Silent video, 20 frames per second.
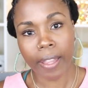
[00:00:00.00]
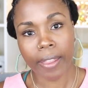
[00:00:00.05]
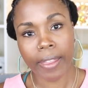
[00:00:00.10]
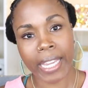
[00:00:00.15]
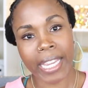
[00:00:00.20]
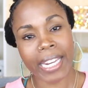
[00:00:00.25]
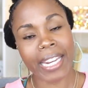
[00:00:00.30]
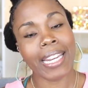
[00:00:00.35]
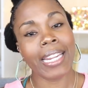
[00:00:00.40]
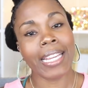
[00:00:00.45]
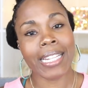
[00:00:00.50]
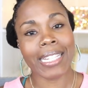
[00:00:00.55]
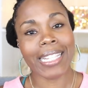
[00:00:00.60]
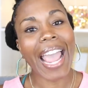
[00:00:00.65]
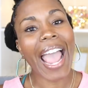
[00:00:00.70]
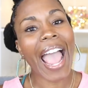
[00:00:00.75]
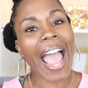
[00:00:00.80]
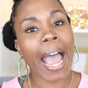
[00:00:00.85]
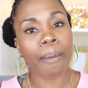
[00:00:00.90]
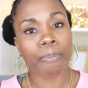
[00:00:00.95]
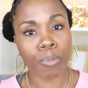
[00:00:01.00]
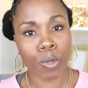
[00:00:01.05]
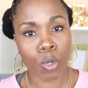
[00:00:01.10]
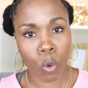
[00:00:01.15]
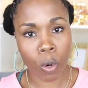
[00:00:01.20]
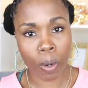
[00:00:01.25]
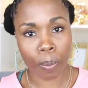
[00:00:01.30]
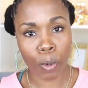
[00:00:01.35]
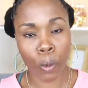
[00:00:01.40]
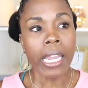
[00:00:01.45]
than it is
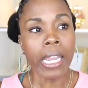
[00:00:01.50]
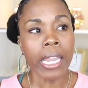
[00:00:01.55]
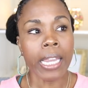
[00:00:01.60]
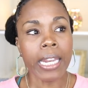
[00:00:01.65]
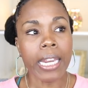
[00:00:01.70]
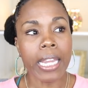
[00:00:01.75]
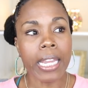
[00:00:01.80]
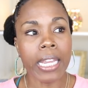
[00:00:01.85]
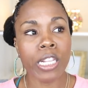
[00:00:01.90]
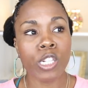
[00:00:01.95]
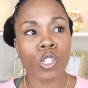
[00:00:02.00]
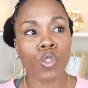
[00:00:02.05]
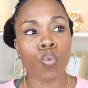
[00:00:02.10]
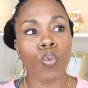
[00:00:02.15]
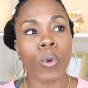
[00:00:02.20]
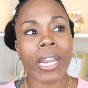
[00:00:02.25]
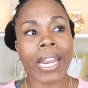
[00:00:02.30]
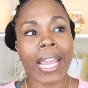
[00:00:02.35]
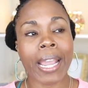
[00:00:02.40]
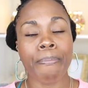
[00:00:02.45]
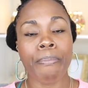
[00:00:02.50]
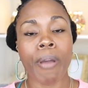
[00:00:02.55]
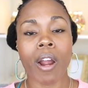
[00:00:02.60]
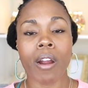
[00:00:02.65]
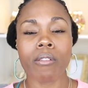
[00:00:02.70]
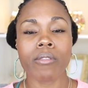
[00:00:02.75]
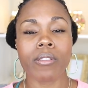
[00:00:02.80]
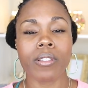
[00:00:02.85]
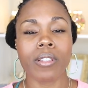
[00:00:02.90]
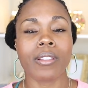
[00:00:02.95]
abnormal. It is when a
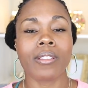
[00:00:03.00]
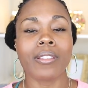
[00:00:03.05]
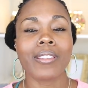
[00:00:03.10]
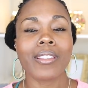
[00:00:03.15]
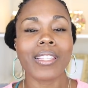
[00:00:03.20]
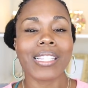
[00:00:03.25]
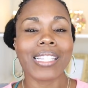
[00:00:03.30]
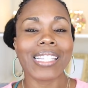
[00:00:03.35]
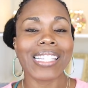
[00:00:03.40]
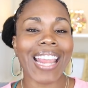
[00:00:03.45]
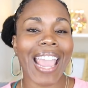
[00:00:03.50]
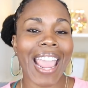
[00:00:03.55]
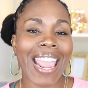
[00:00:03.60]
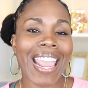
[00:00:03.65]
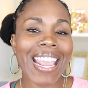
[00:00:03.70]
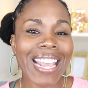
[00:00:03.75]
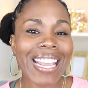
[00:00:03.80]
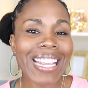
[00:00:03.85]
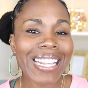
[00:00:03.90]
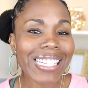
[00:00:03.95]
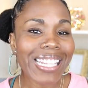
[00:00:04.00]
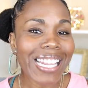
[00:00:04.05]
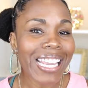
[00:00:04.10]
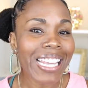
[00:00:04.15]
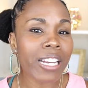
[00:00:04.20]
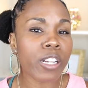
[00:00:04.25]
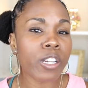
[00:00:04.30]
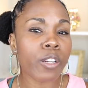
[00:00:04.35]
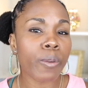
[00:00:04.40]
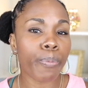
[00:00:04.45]
person stays
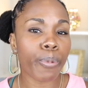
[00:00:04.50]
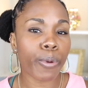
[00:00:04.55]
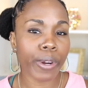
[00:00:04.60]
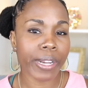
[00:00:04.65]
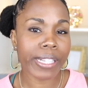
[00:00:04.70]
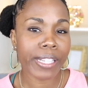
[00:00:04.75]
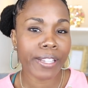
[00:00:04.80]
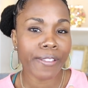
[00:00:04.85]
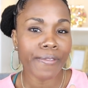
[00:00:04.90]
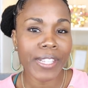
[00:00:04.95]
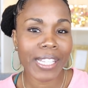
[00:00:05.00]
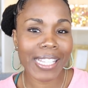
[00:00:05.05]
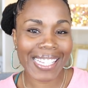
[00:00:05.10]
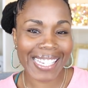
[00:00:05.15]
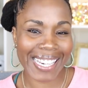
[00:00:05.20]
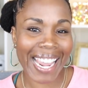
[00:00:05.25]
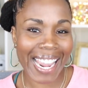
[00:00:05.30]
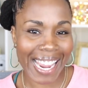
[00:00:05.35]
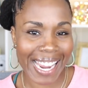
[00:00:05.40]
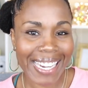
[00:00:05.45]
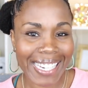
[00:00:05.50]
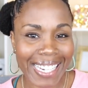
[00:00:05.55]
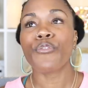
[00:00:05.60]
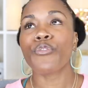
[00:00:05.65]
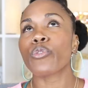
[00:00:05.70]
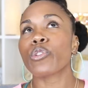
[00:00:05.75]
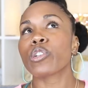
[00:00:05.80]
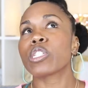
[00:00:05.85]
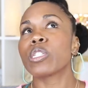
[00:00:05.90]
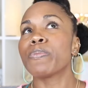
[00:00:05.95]
in a depressive state
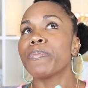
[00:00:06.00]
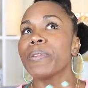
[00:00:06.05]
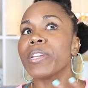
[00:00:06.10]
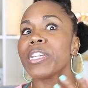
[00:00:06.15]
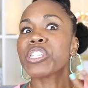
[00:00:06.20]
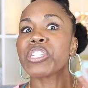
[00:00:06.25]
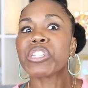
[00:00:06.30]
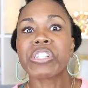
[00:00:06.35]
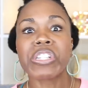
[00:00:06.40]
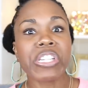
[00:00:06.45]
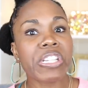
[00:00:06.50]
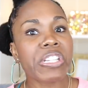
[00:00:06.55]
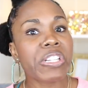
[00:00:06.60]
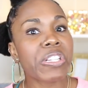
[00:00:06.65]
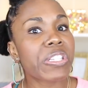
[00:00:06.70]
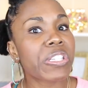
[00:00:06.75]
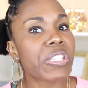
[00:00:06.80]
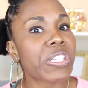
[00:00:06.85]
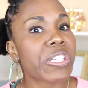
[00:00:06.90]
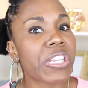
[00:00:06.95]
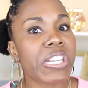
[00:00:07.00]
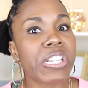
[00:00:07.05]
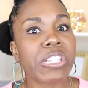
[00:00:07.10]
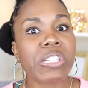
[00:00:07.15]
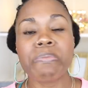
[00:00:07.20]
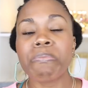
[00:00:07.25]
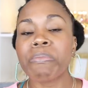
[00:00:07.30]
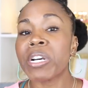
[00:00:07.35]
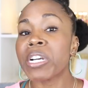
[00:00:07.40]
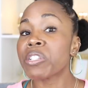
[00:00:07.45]
for especially
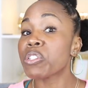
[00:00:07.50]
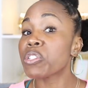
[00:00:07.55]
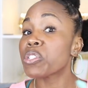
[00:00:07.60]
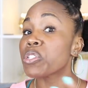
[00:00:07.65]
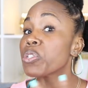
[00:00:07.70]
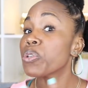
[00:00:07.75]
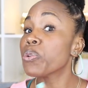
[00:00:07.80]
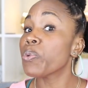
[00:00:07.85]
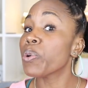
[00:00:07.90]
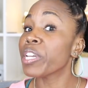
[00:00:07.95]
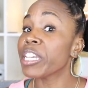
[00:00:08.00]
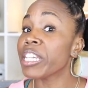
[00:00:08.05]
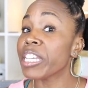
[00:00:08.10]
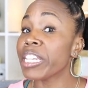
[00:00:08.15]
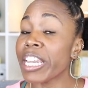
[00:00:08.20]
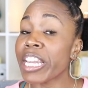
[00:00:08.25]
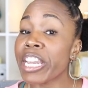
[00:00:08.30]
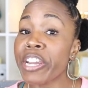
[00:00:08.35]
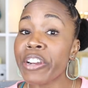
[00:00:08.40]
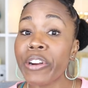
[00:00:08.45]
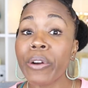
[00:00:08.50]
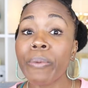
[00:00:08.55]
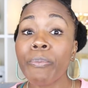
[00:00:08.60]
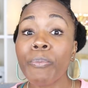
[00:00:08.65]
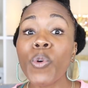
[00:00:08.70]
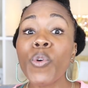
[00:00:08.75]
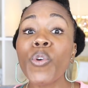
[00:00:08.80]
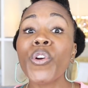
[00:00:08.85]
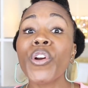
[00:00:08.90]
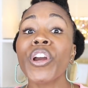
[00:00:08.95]
six months to a year or
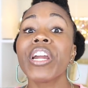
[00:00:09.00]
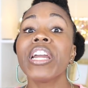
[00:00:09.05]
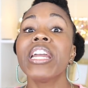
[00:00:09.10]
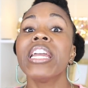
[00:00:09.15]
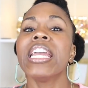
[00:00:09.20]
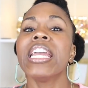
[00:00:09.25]
more,